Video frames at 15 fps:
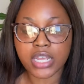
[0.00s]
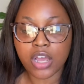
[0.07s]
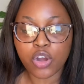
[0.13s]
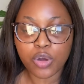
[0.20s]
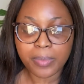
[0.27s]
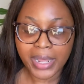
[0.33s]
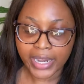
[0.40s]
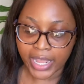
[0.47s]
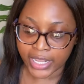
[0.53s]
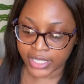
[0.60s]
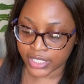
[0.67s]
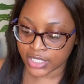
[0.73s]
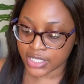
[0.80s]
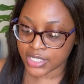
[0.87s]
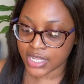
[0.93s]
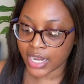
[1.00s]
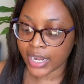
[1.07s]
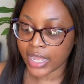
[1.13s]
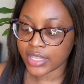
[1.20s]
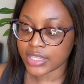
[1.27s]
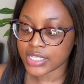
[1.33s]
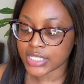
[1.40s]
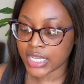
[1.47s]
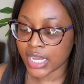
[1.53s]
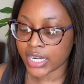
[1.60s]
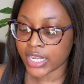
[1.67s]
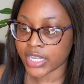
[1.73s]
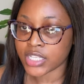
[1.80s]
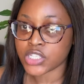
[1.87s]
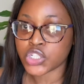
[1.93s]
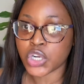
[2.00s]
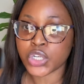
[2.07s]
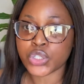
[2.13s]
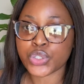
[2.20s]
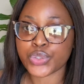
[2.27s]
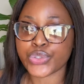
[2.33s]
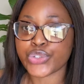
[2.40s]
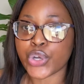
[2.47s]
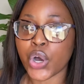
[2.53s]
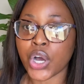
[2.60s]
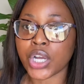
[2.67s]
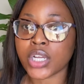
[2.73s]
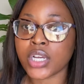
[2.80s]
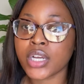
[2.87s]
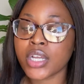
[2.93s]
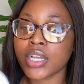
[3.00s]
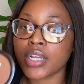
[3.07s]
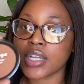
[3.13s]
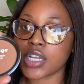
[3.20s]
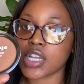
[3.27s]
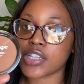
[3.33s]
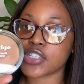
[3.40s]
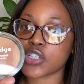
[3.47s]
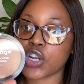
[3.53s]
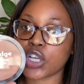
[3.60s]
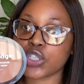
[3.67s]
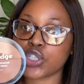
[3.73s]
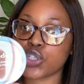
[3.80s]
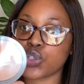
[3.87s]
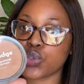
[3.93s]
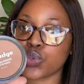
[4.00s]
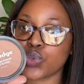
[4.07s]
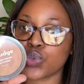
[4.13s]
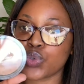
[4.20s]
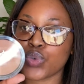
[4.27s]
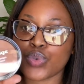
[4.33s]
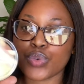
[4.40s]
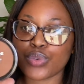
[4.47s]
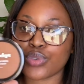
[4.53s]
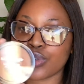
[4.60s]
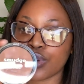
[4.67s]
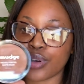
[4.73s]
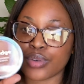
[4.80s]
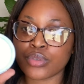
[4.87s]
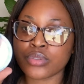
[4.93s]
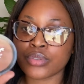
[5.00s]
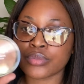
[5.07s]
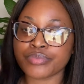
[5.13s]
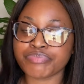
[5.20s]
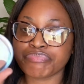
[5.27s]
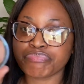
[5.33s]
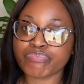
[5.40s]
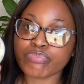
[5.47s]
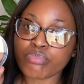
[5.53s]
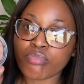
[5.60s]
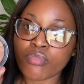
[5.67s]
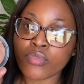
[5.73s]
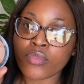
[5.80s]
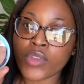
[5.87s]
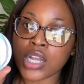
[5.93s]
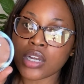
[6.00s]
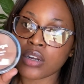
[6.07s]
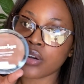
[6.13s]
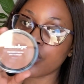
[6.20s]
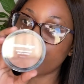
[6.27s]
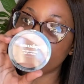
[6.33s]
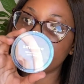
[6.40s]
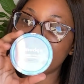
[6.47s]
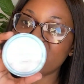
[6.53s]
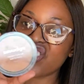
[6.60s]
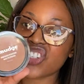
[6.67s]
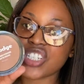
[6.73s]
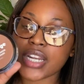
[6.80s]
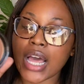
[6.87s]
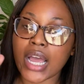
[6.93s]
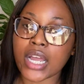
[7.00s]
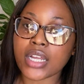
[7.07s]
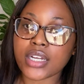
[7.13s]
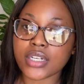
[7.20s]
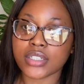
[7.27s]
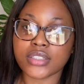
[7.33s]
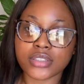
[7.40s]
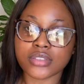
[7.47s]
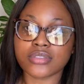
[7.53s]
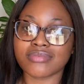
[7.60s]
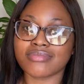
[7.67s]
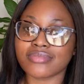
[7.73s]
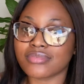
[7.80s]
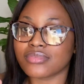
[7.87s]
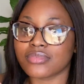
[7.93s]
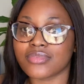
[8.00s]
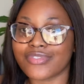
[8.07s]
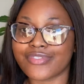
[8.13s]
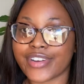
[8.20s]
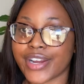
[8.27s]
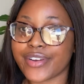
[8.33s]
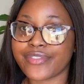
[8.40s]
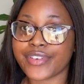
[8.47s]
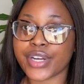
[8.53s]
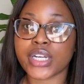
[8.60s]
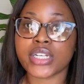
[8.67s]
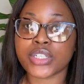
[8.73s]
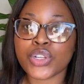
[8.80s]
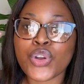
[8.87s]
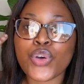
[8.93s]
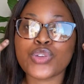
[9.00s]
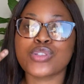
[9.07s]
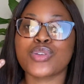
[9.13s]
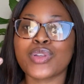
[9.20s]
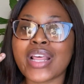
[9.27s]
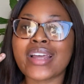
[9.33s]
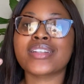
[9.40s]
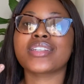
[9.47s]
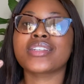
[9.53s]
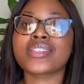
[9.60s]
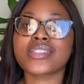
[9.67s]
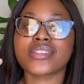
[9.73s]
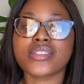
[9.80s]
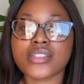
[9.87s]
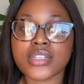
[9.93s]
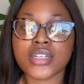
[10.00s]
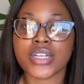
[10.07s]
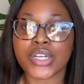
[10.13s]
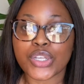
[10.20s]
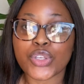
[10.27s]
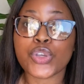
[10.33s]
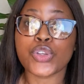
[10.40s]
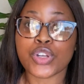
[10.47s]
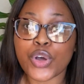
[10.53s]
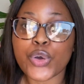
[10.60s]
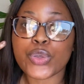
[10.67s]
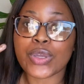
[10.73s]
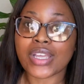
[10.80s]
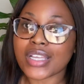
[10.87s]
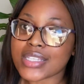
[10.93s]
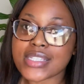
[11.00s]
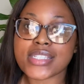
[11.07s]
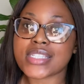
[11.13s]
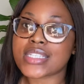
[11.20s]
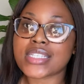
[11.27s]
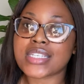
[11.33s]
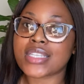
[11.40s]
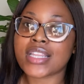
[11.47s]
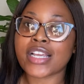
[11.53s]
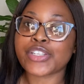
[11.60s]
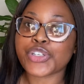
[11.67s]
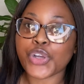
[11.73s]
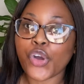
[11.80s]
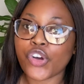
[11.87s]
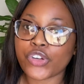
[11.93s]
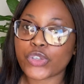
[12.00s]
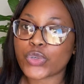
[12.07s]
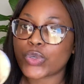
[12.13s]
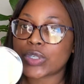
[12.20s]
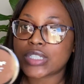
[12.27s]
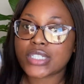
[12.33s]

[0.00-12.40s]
I hope I like it because I like this color. It's not too dark, it's not too, you know, rich, like very, you know, so that it's, you know, you can see that you contoured.